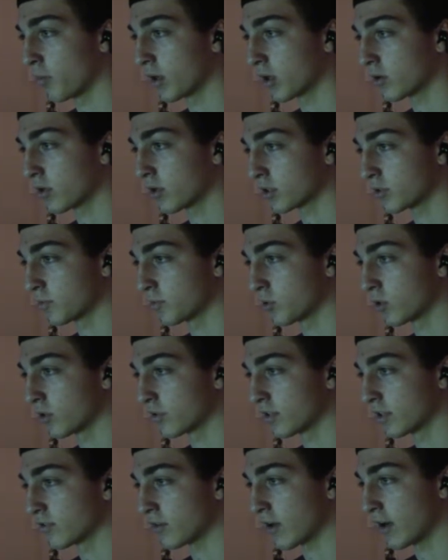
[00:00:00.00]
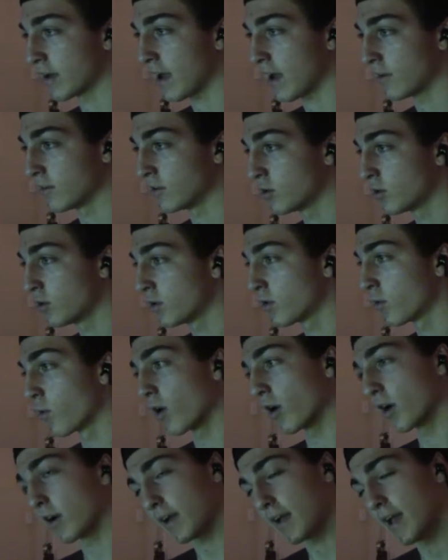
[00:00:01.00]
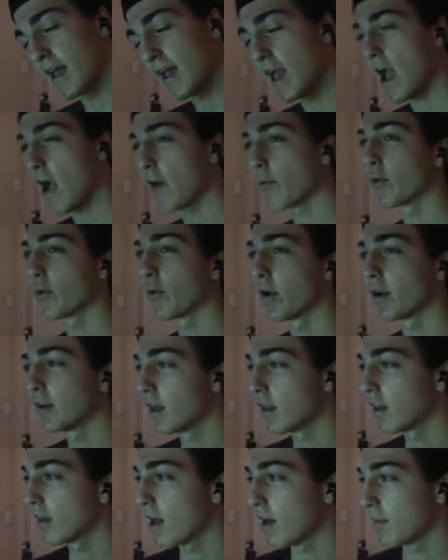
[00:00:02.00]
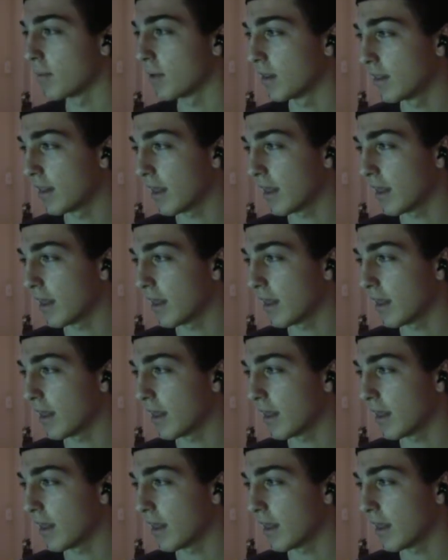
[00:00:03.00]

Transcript: But Christian Pulisic right now doing the work, and we're 1-0 up.